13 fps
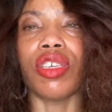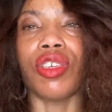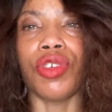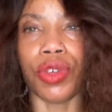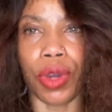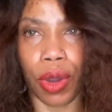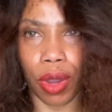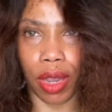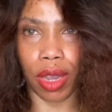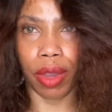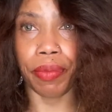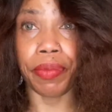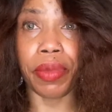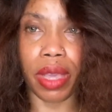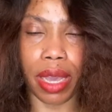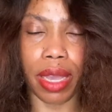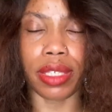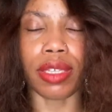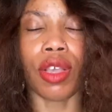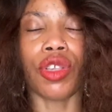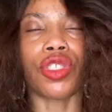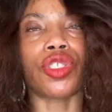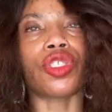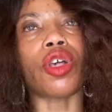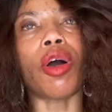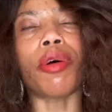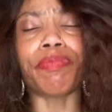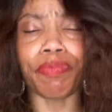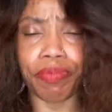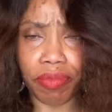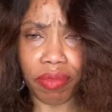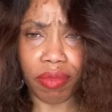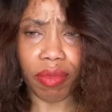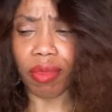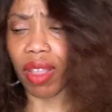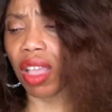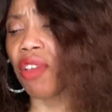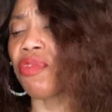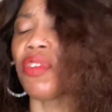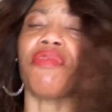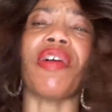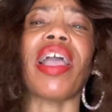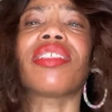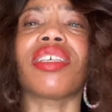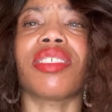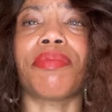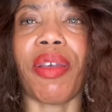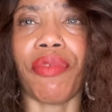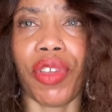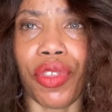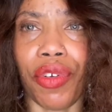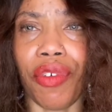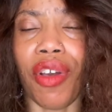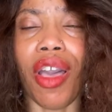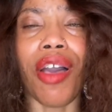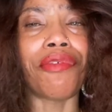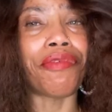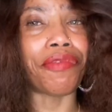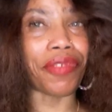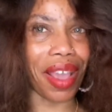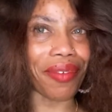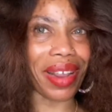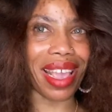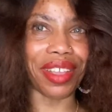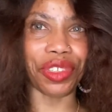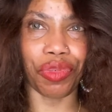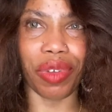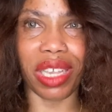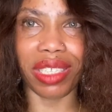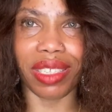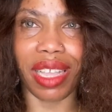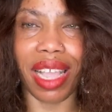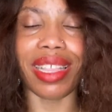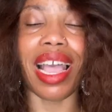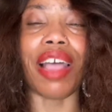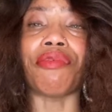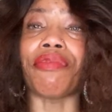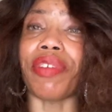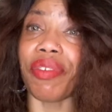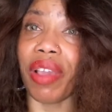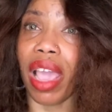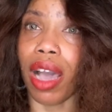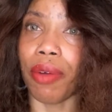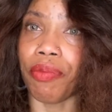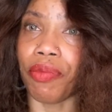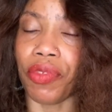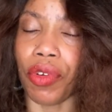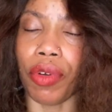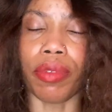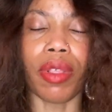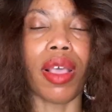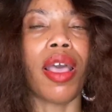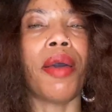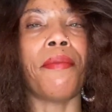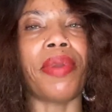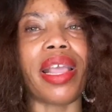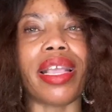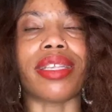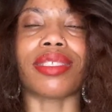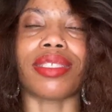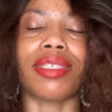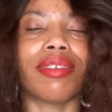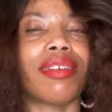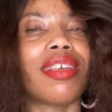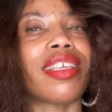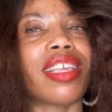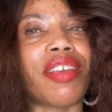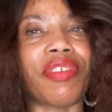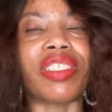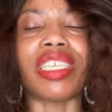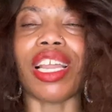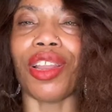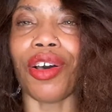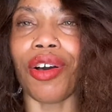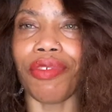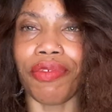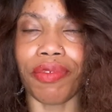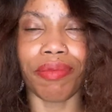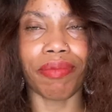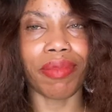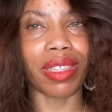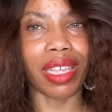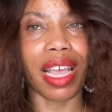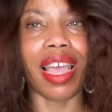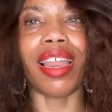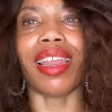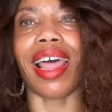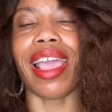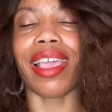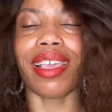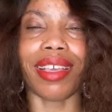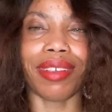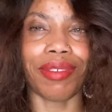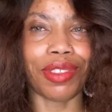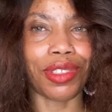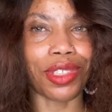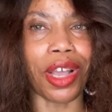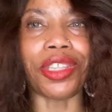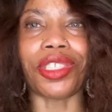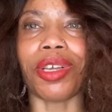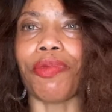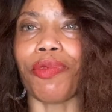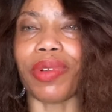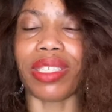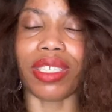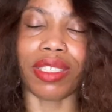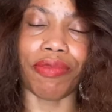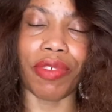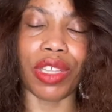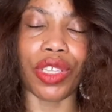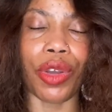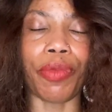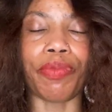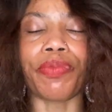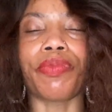young. Yes. So, if you find this my video very interesting and very helpful, please give it a love, a like, thumbs up with this video,